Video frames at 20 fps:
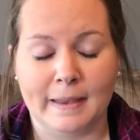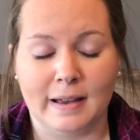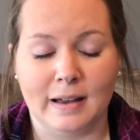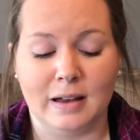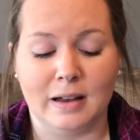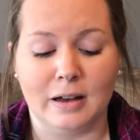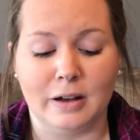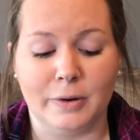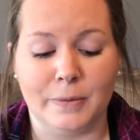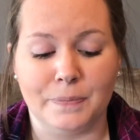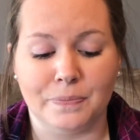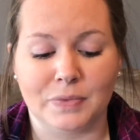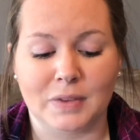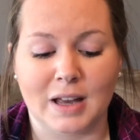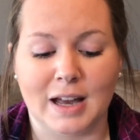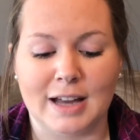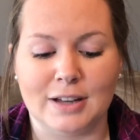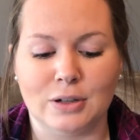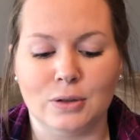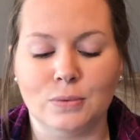
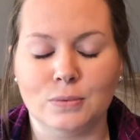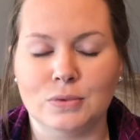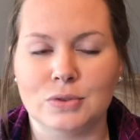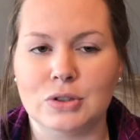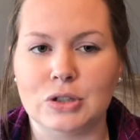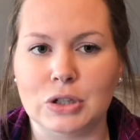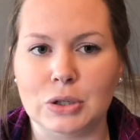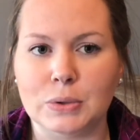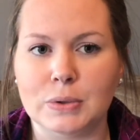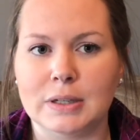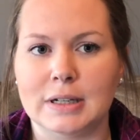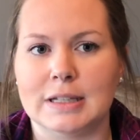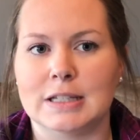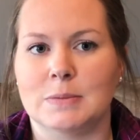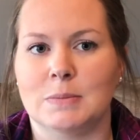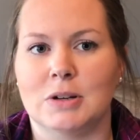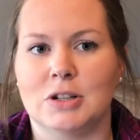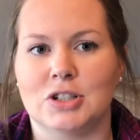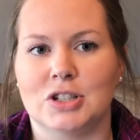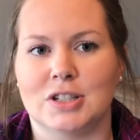I don't do it
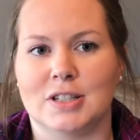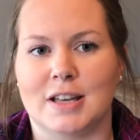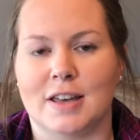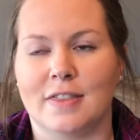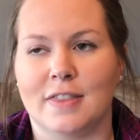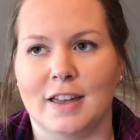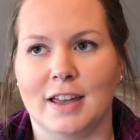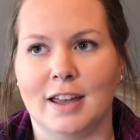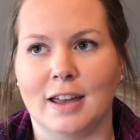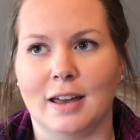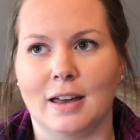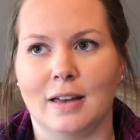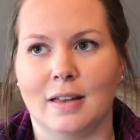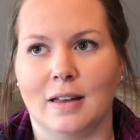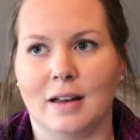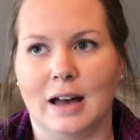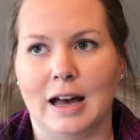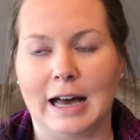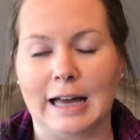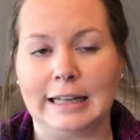as much as I think
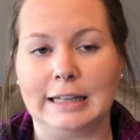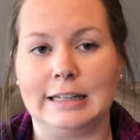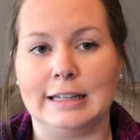I